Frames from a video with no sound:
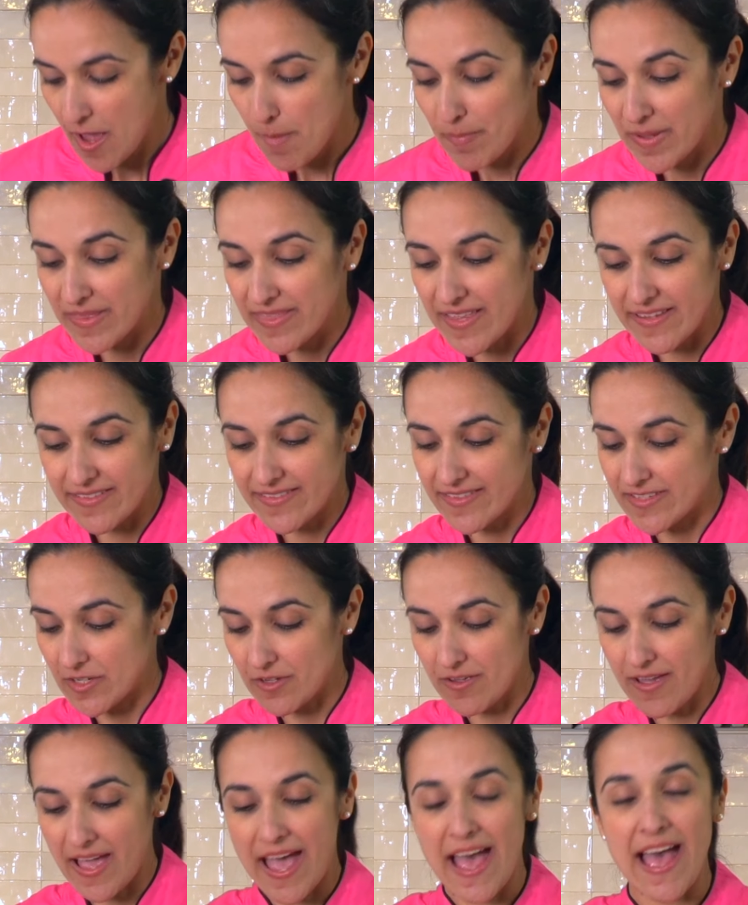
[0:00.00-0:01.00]
but they
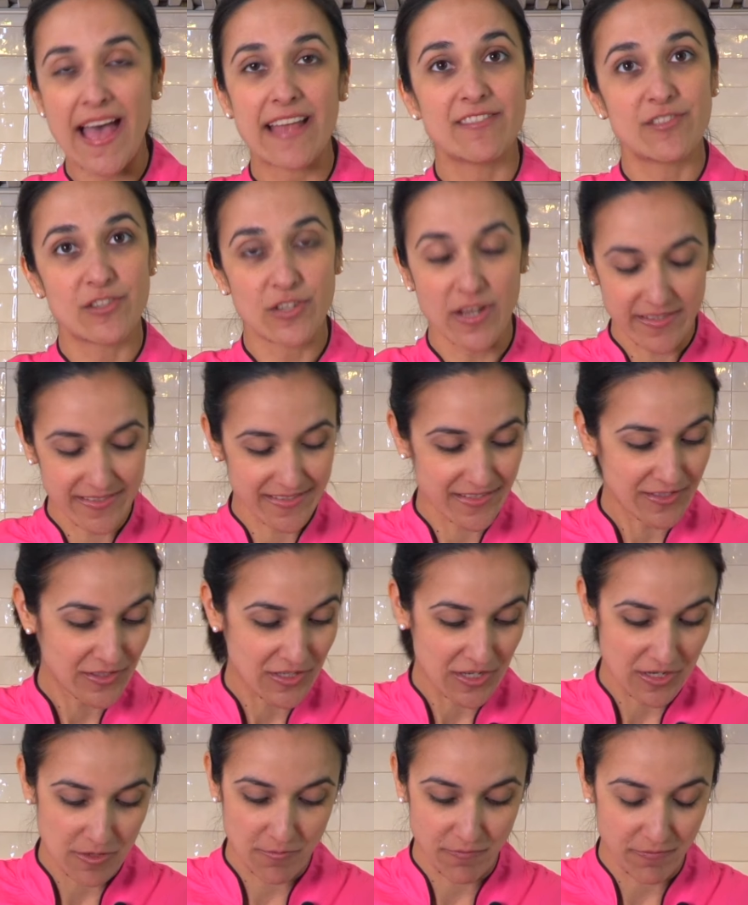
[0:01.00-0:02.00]
still add just as
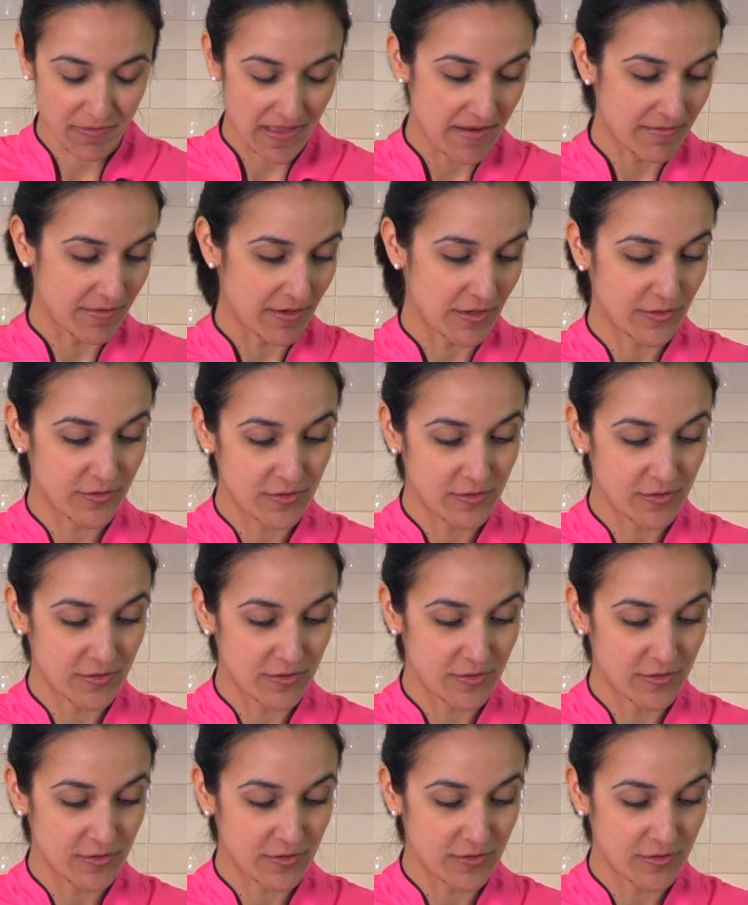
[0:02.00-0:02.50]
good flavor.